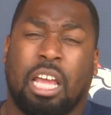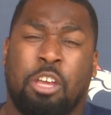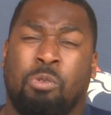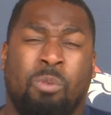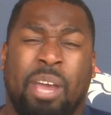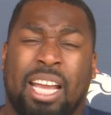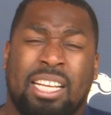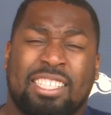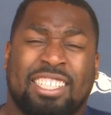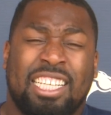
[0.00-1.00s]
You won't make it in
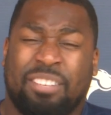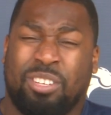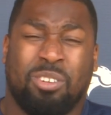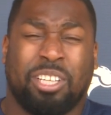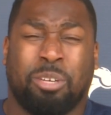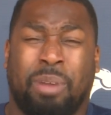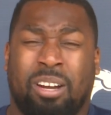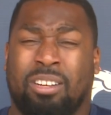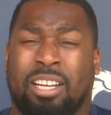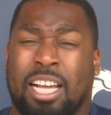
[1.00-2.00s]
this league you don't think you're
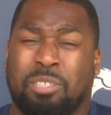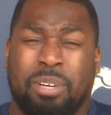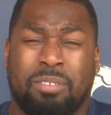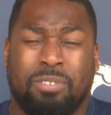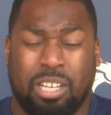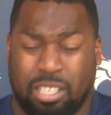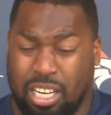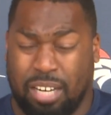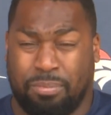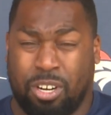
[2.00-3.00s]
better than the next man in,
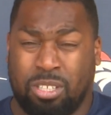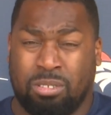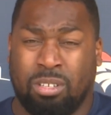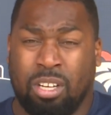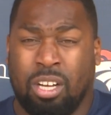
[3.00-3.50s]
in, in front of you.